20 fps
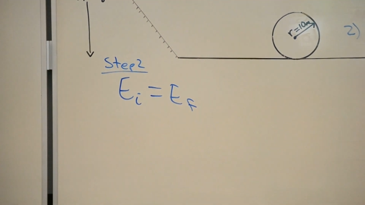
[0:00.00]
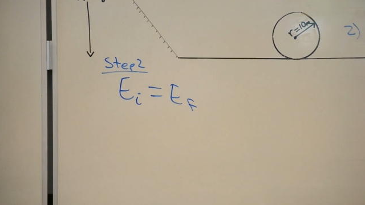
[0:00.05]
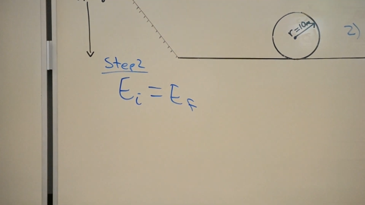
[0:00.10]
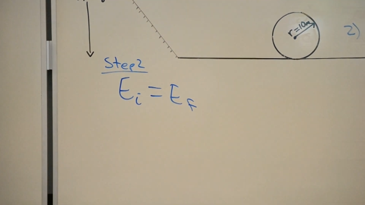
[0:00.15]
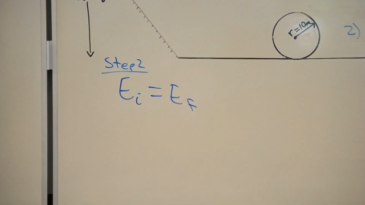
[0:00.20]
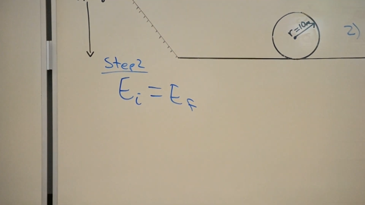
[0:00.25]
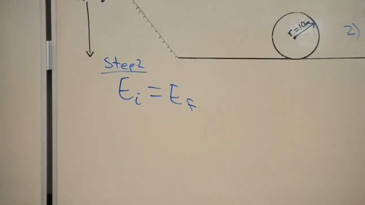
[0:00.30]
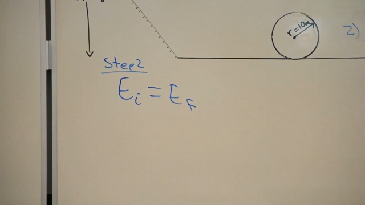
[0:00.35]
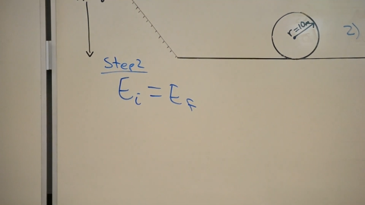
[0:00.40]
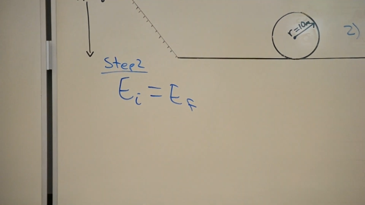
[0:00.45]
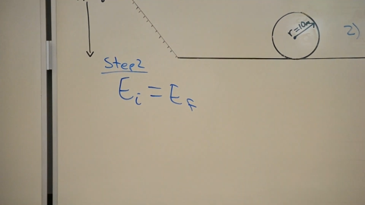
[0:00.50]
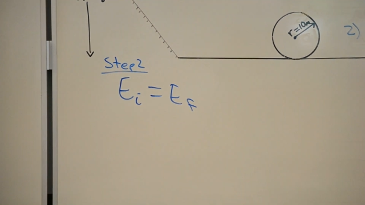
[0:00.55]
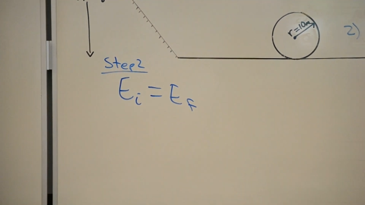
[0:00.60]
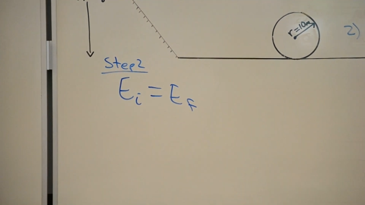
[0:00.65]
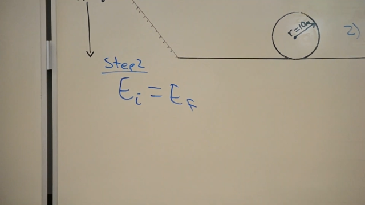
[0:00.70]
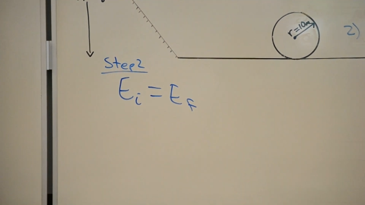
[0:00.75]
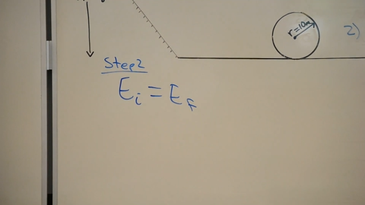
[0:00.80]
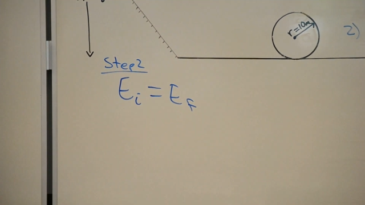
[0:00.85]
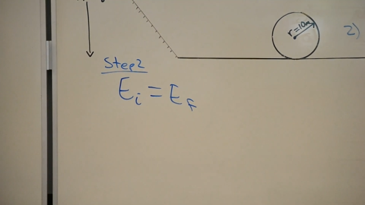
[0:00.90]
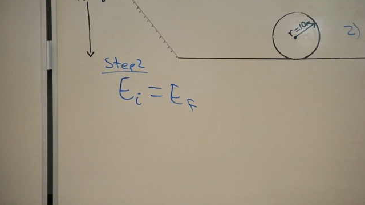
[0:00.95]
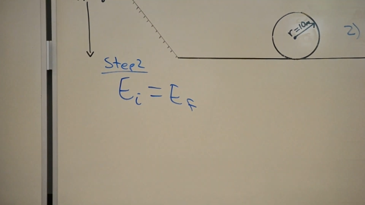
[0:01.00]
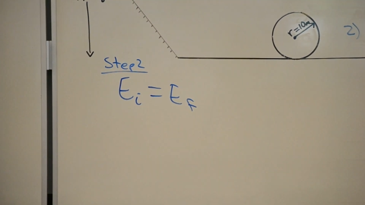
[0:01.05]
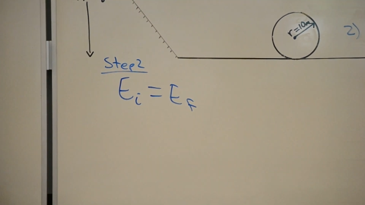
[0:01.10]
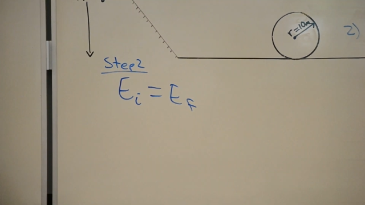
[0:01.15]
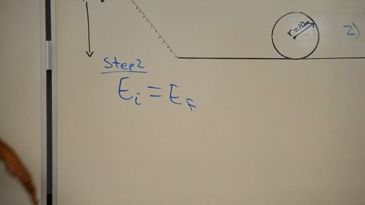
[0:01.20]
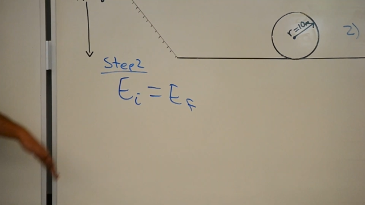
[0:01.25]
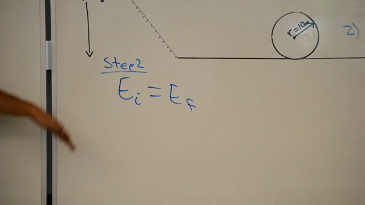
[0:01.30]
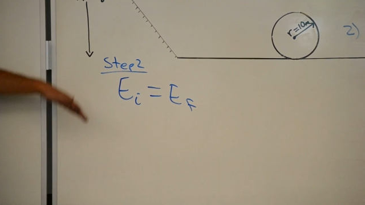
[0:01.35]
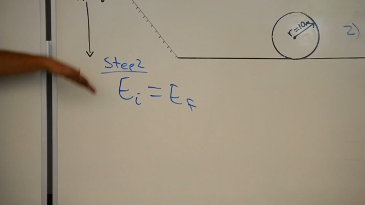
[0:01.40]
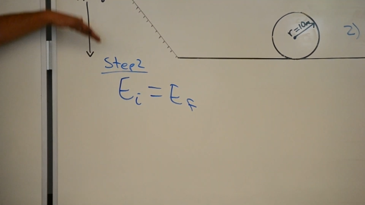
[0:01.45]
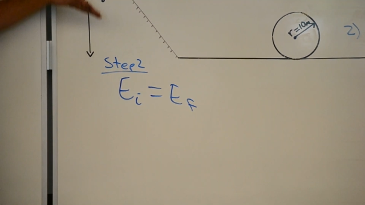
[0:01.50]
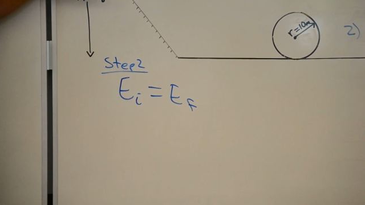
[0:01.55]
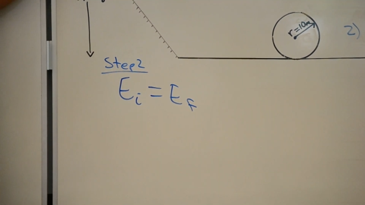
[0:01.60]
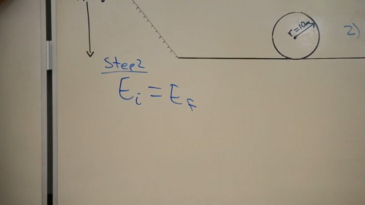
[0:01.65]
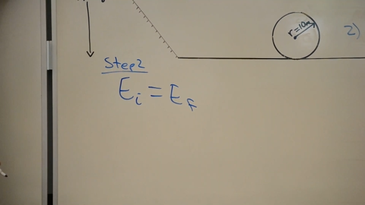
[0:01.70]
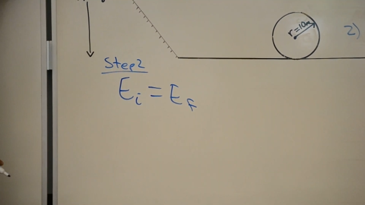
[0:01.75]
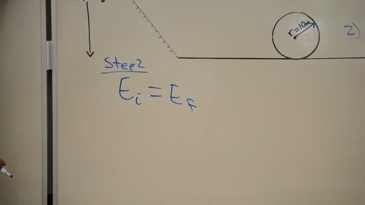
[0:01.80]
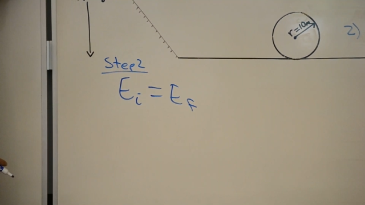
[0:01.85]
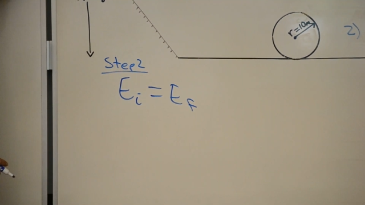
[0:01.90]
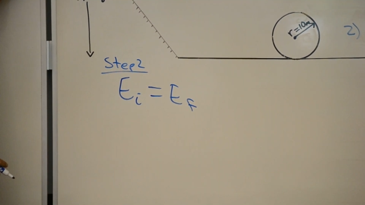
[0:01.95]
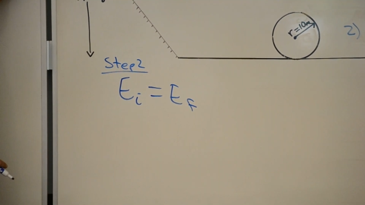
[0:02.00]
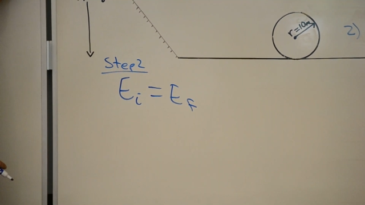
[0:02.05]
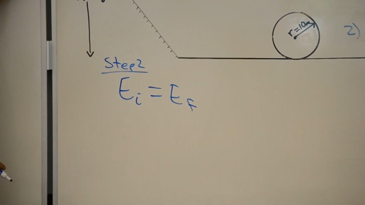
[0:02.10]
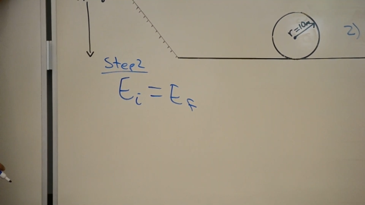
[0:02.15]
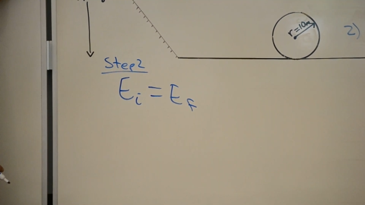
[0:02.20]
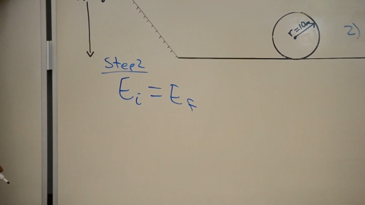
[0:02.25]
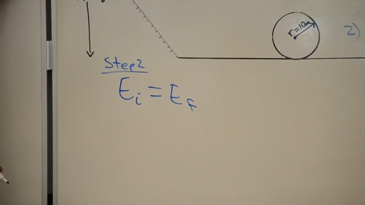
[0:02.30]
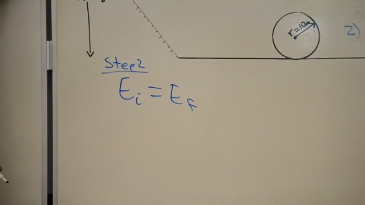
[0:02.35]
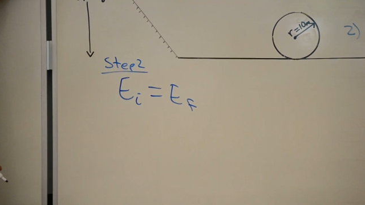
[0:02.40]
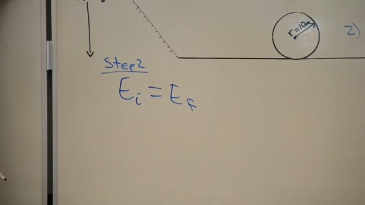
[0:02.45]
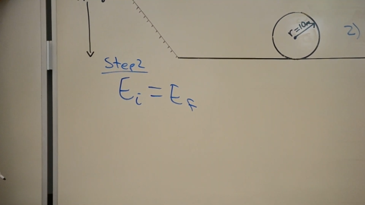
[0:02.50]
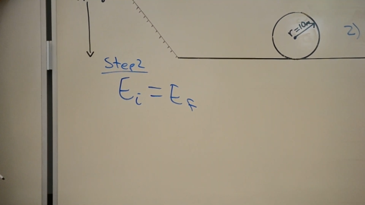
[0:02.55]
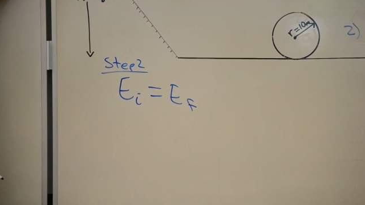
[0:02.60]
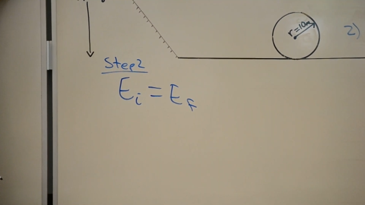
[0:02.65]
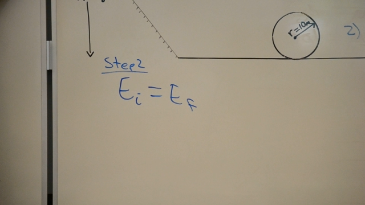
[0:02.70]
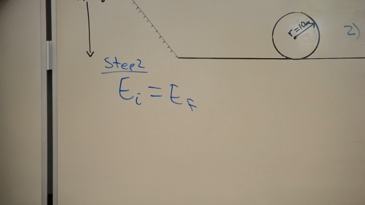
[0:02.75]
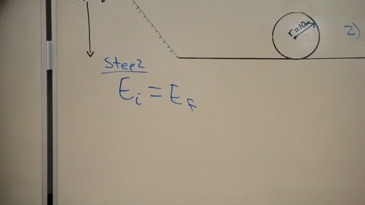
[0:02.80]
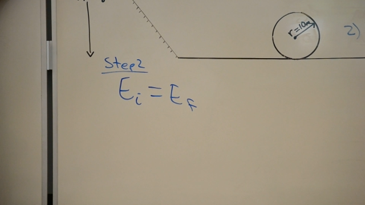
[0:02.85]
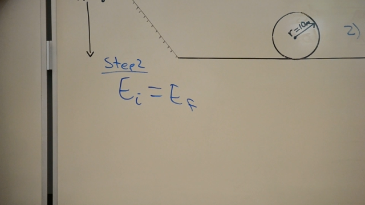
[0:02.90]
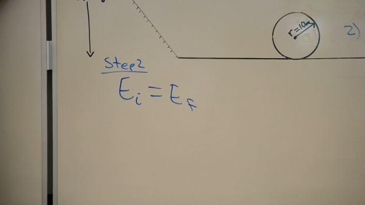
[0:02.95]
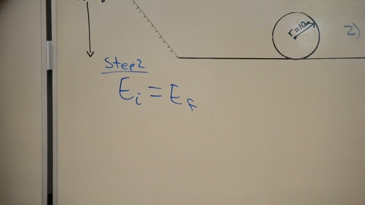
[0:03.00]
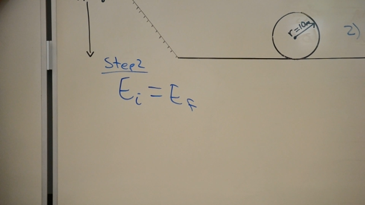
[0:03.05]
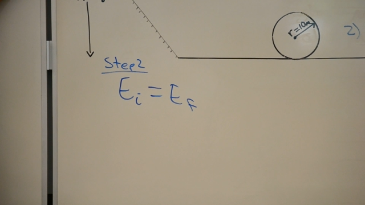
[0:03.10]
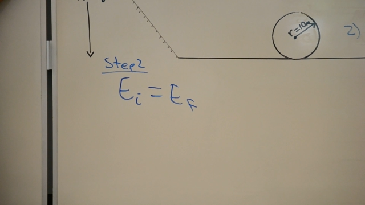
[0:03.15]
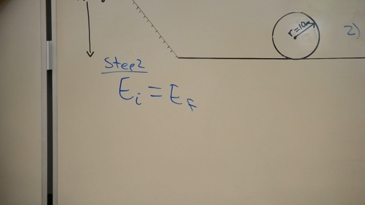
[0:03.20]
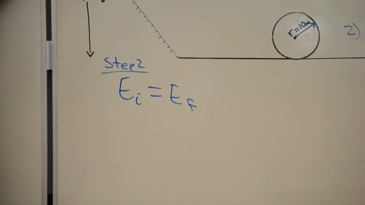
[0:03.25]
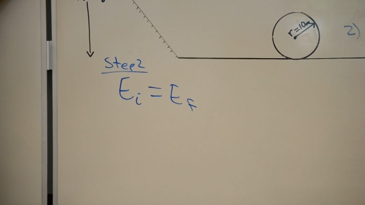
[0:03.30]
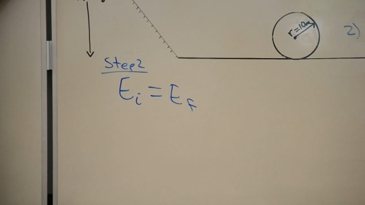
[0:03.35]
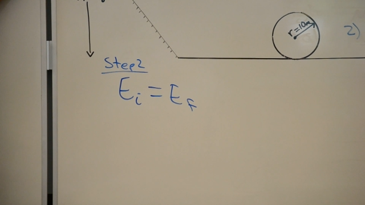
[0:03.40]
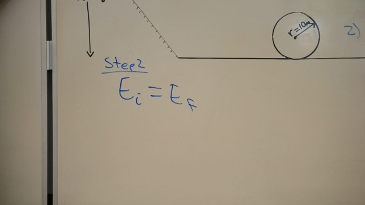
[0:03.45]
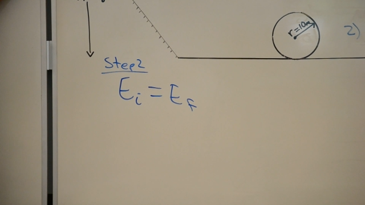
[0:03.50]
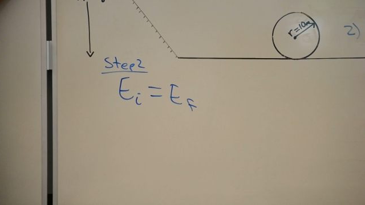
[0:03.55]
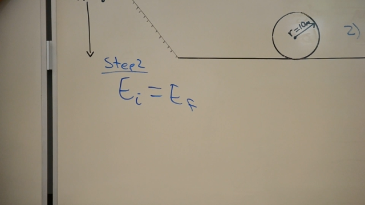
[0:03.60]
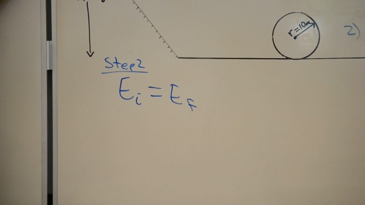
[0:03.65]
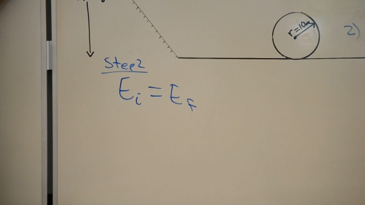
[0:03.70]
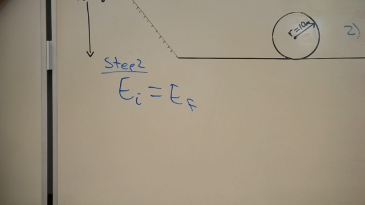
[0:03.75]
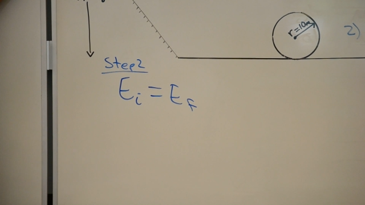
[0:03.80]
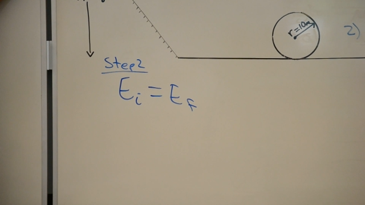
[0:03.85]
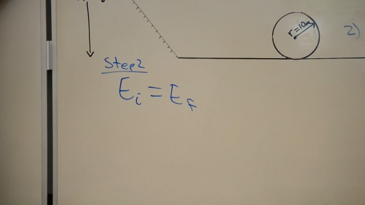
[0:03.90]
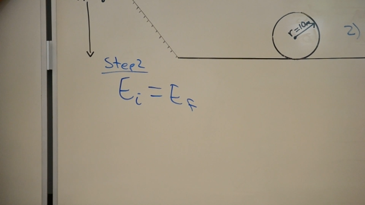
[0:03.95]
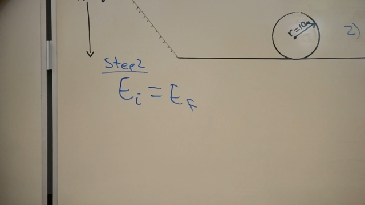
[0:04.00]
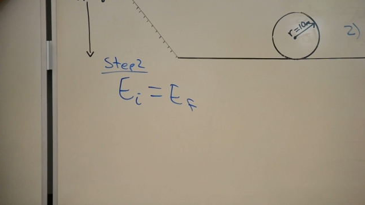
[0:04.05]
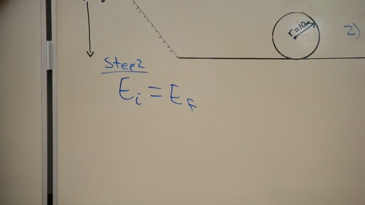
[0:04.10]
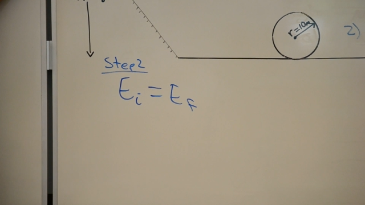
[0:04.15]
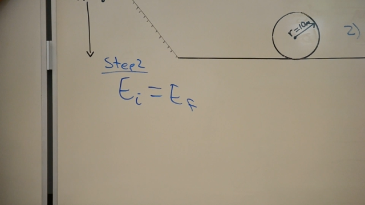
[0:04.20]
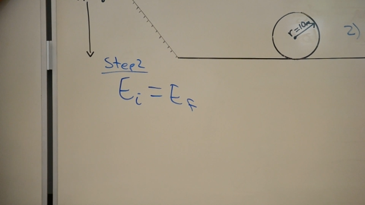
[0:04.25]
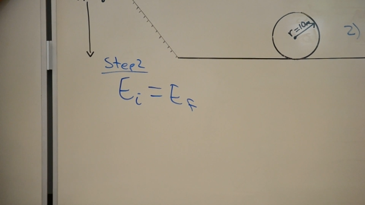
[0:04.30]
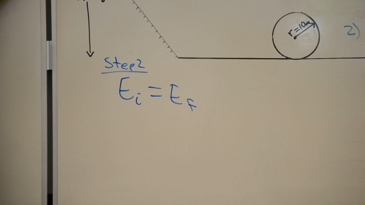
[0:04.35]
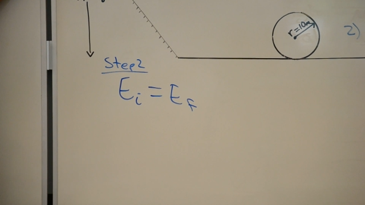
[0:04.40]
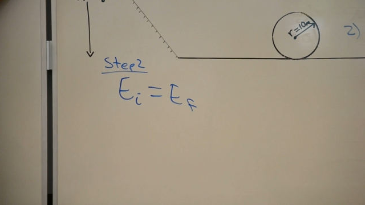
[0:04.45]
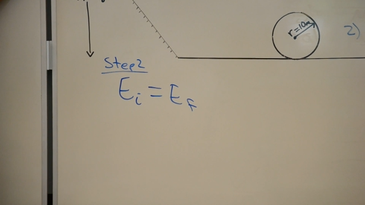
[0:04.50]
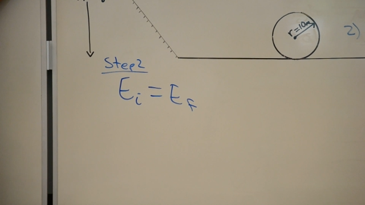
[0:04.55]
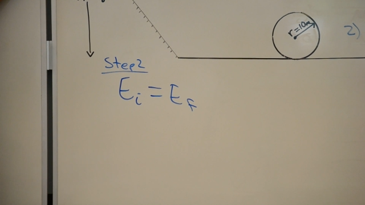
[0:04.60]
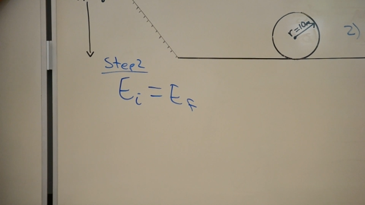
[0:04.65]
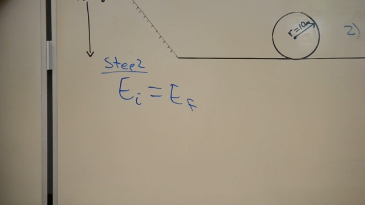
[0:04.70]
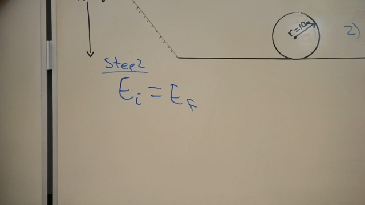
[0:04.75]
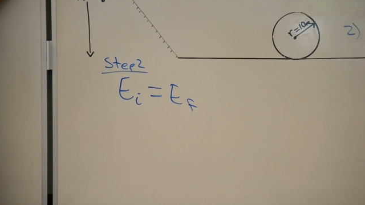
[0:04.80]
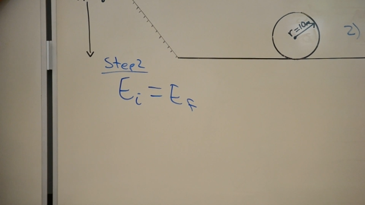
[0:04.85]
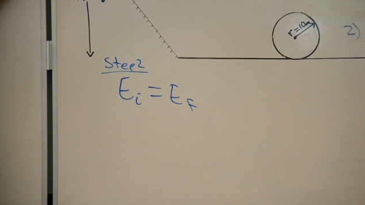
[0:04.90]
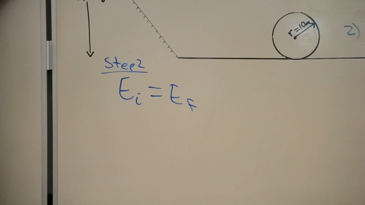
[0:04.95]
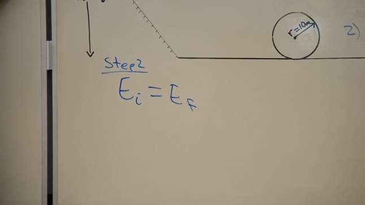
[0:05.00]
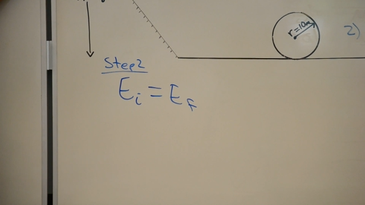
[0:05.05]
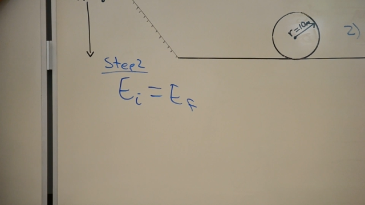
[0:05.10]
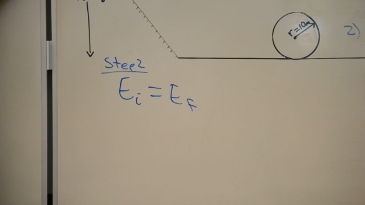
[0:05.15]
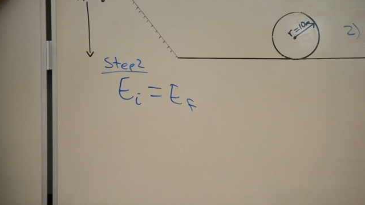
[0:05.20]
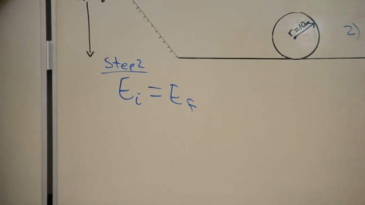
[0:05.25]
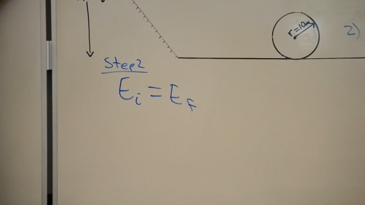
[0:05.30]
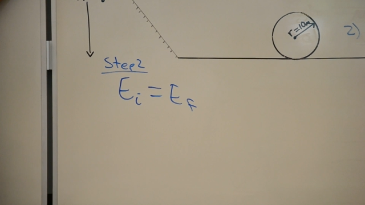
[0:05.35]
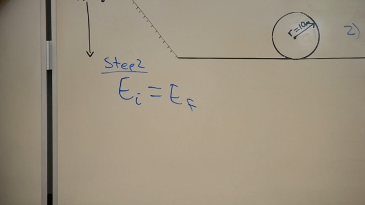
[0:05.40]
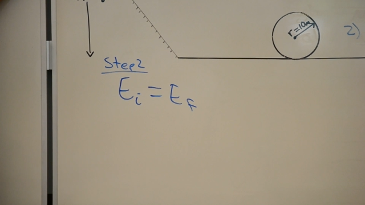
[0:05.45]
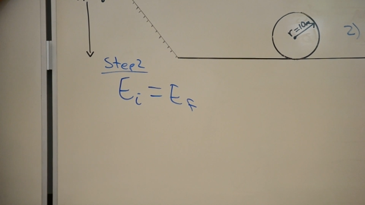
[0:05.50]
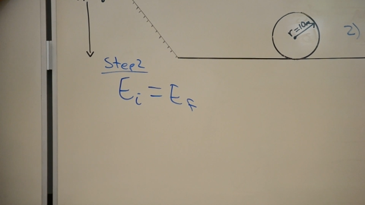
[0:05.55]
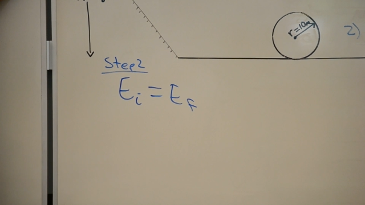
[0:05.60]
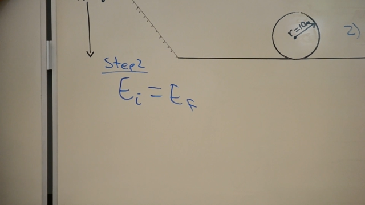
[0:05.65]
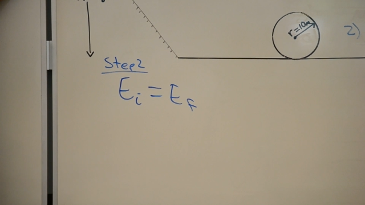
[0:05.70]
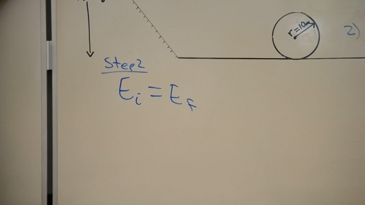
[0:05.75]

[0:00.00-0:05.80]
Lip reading: [unreadable: no face in view]